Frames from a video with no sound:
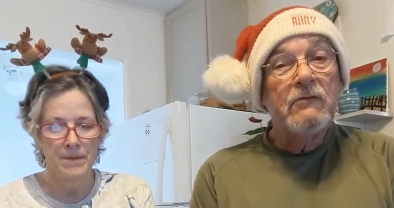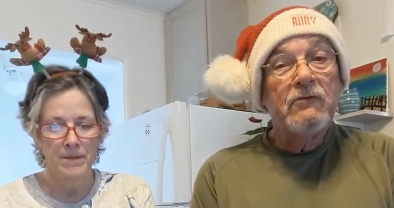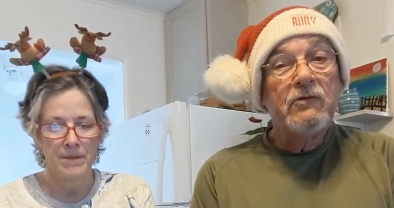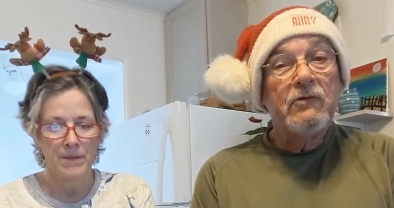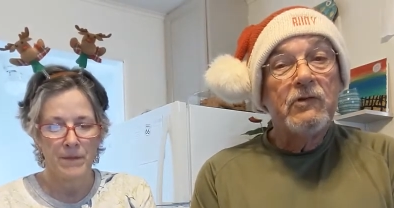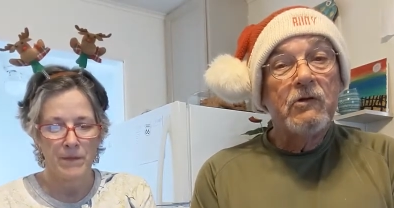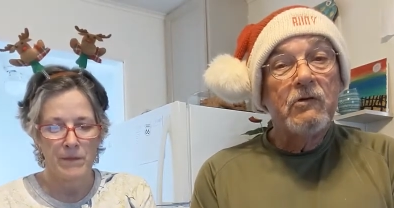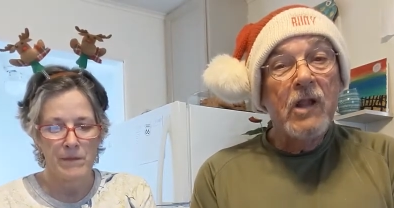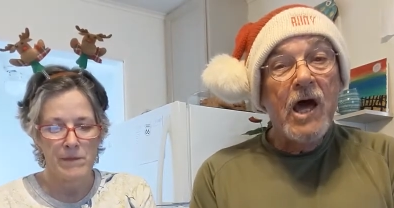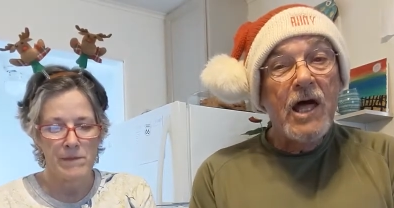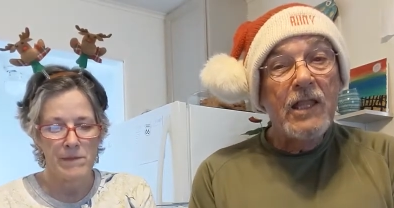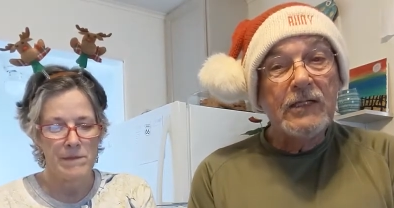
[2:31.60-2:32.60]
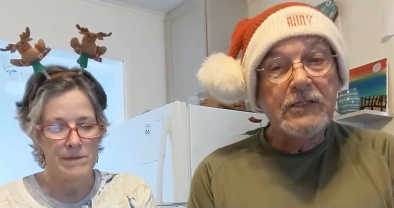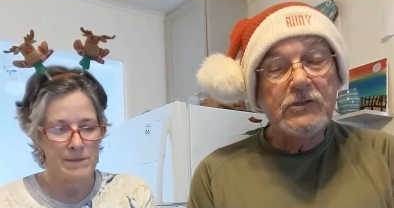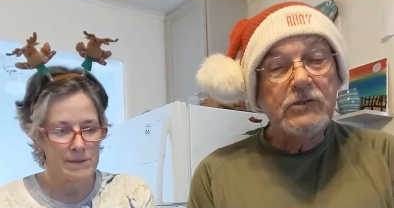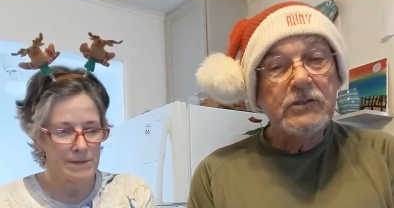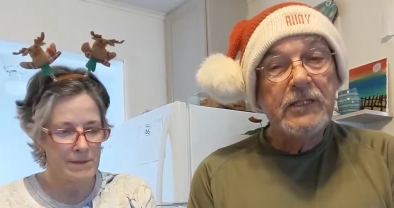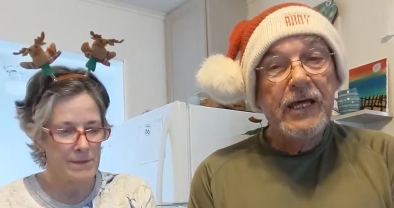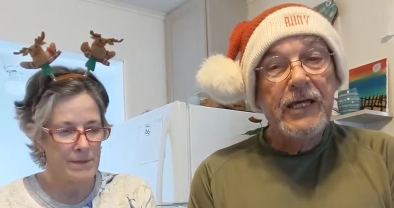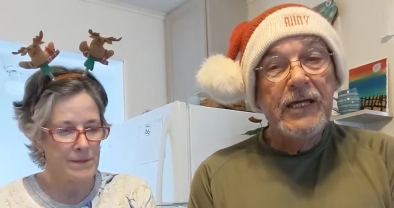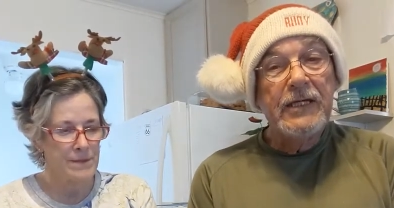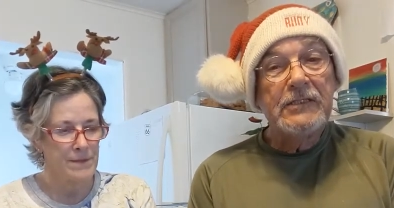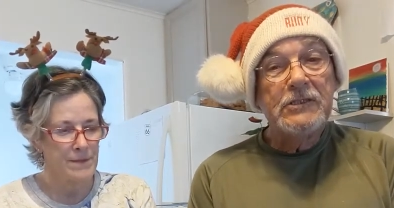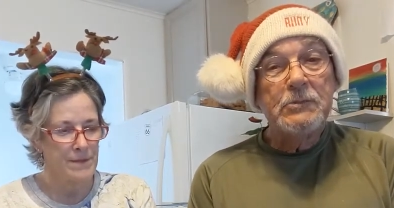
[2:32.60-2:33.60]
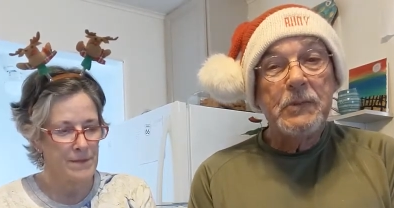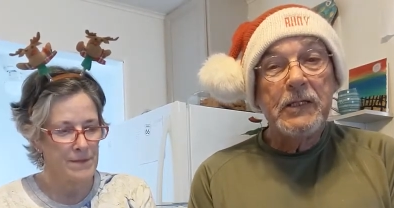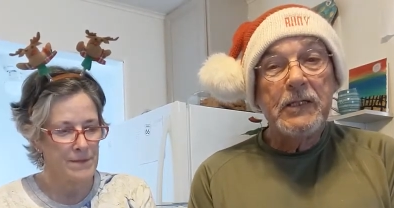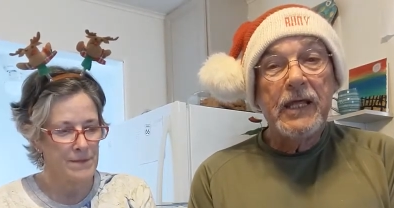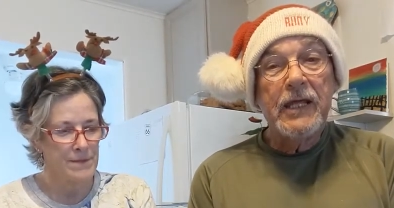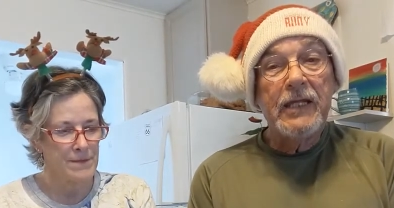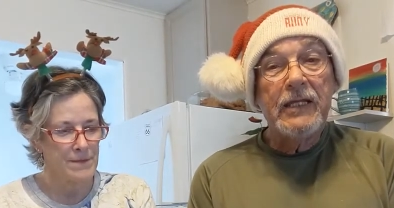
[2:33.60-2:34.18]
Speaker 1: for their knowledge. They had spent a